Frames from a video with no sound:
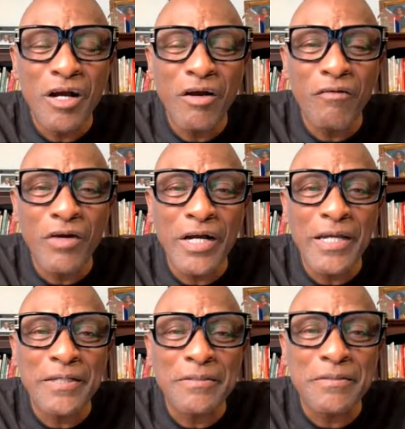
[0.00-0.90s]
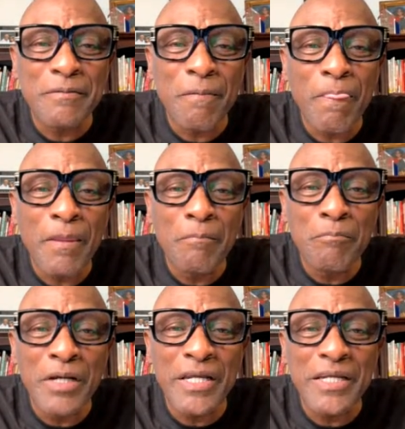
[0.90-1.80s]
All right.
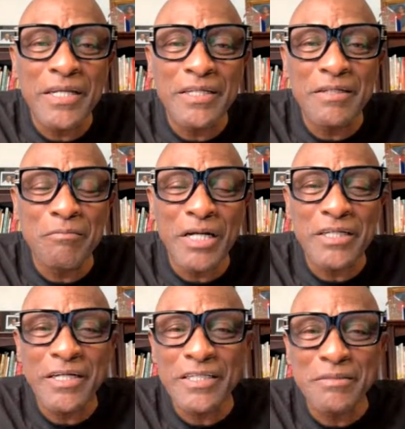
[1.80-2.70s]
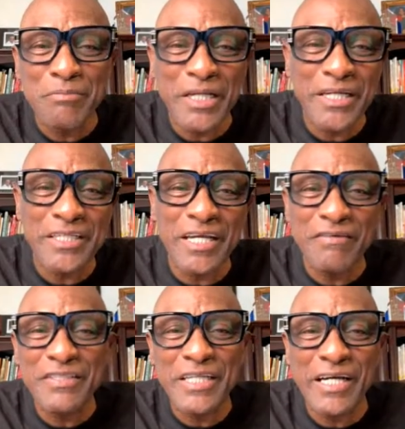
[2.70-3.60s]
Betty, my cousin Betty
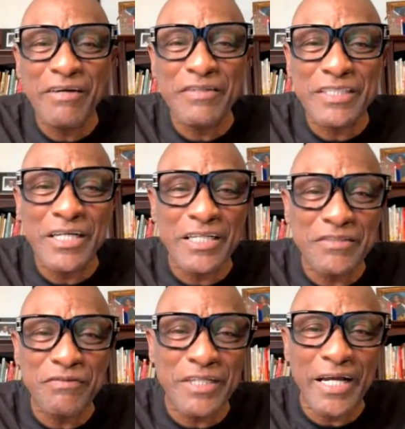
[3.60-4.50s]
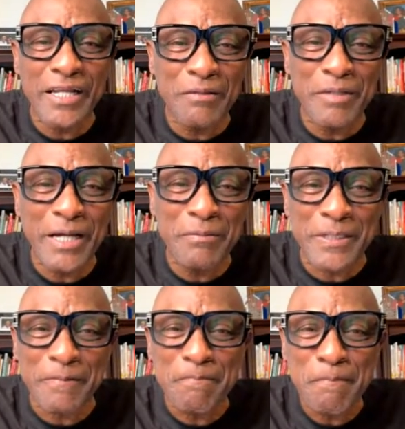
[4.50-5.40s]
Davis Harris, Huntsville, Alabama.